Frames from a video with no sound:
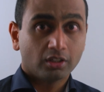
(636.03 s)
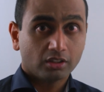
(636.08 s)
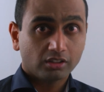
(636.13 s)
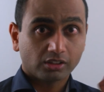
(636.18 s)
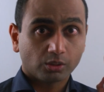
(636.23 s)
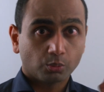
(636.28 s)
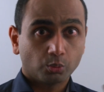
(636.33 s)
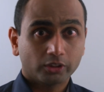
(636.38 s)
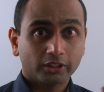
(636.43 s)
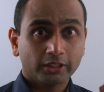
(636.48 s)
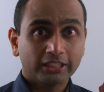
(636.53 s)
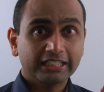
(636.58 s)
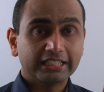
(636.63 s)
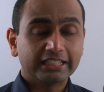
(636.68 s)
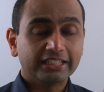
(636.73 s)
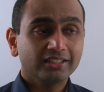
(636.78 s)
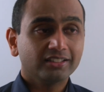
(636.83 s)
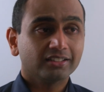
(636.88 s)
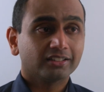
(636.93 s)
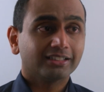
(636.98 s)
So what I
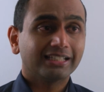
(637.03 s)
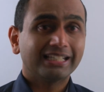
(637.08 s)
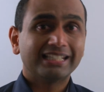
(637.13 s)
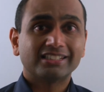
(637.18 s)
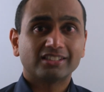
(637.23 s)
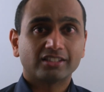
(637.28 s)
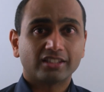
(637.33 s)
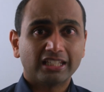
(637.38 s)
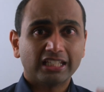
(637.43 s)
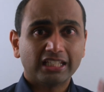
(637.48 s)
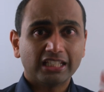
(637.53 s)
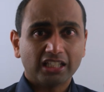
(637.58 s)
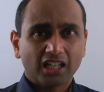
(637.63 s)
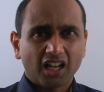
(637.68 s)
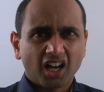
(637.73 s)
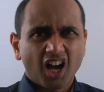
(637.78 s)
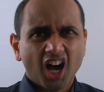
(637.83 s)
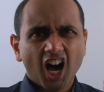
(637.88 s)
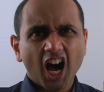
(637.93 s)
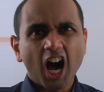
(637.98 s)
need is the
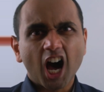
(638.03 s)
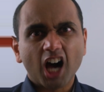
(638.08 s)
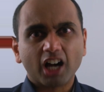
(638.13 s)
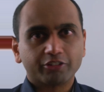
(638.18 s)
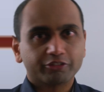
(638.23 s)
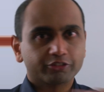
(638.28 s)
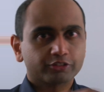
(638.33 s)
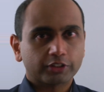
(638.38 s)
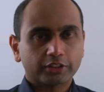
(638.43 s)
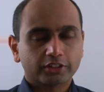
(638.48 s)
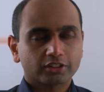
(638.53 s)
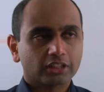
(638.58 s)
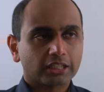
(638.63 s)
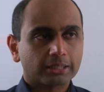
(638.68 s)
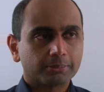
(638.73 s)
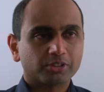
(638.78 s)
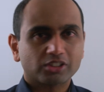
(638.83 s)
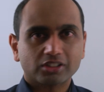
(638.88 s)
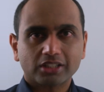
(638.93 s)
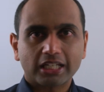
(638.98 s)
half
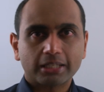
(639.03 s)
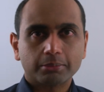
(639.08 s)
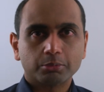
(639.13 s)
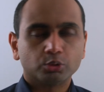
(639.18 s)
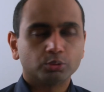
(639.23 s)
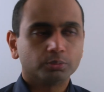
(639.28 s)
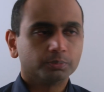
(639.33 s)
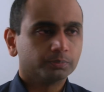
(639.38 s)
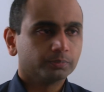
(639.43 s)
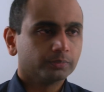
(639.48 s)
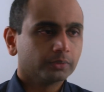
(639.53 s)
times table.